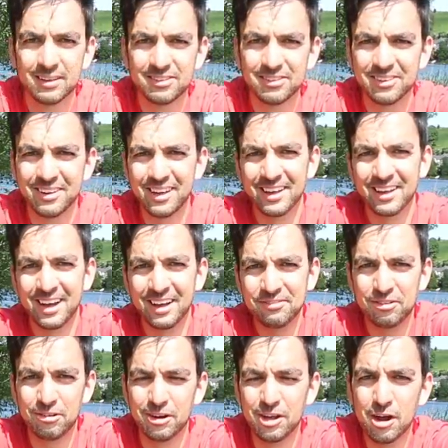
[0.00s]
So yeah,
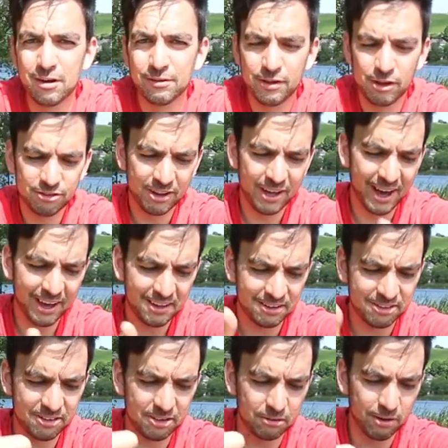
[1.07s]
after a year of using it, I
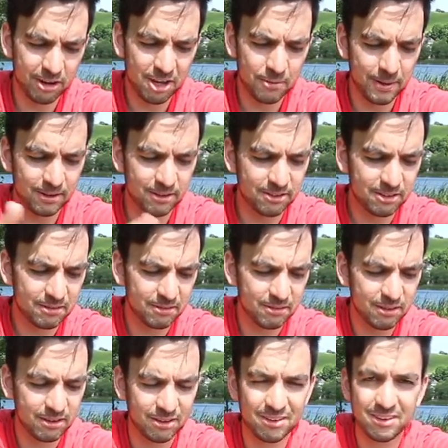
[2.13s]
can still recommend
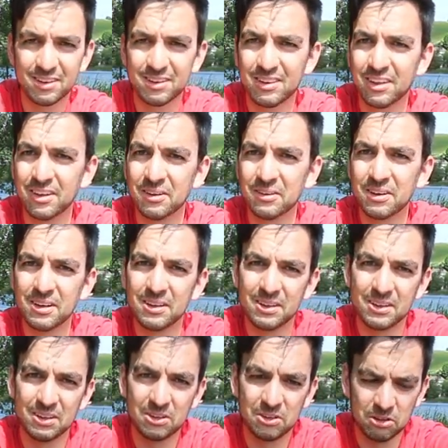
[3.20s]
that
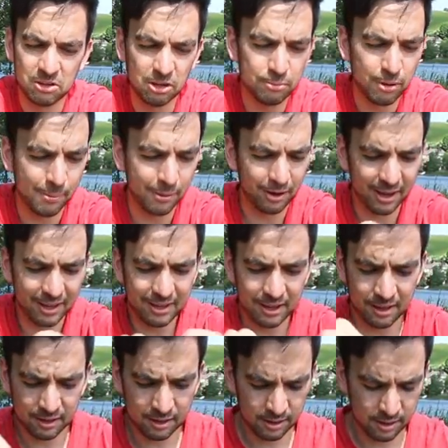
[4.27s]
you'd probably like
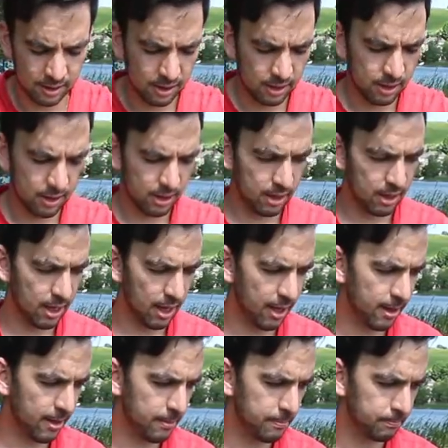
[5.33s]
it.
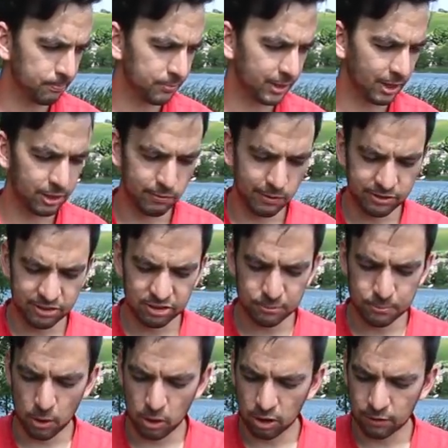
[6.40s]
There is a
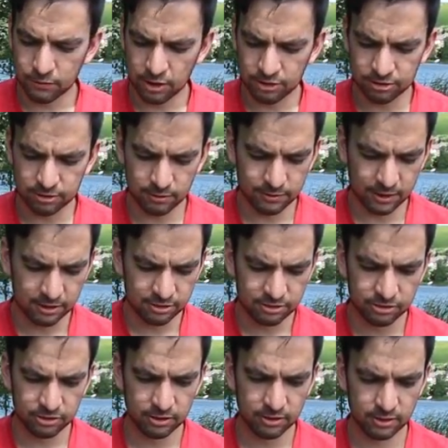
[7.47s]
smaller version of
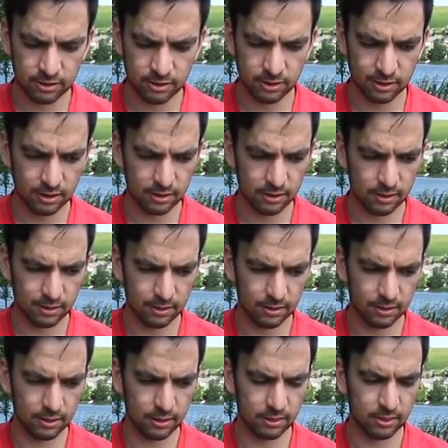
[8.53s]
this
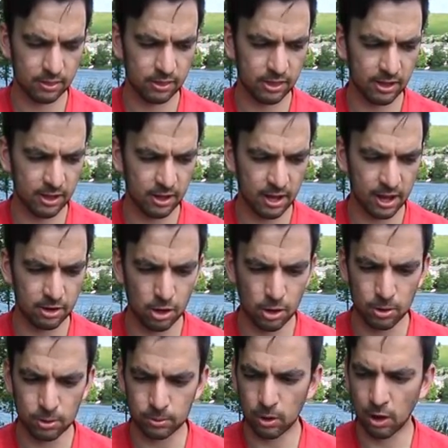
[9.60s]
that I
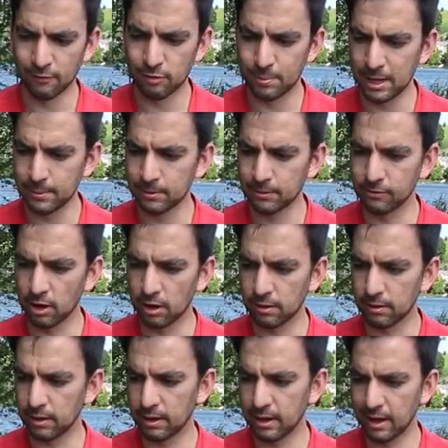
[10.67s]
know other people have got
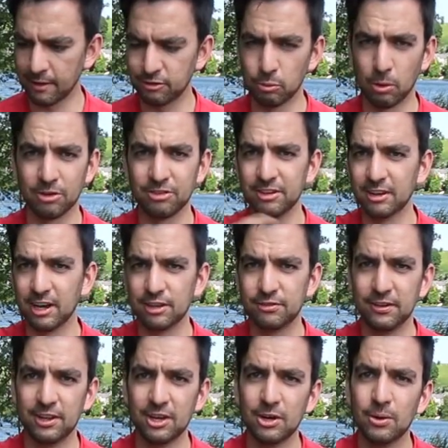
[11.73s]
after watching the
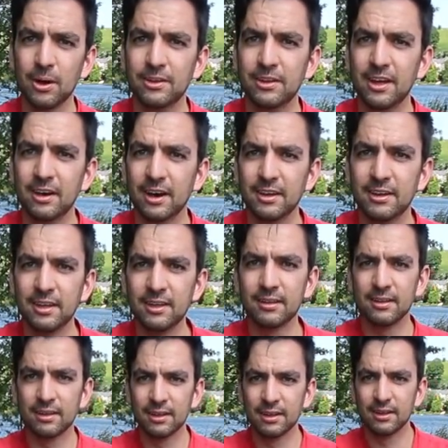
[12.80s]
last video, and they like it.
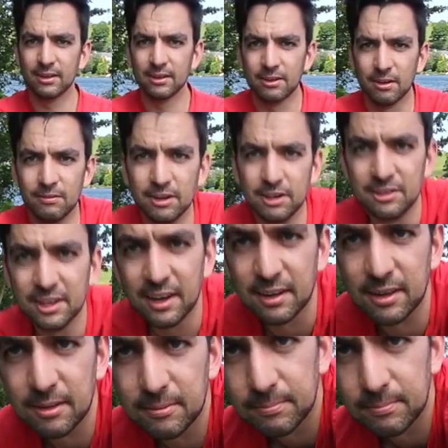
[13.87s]
It got really dark.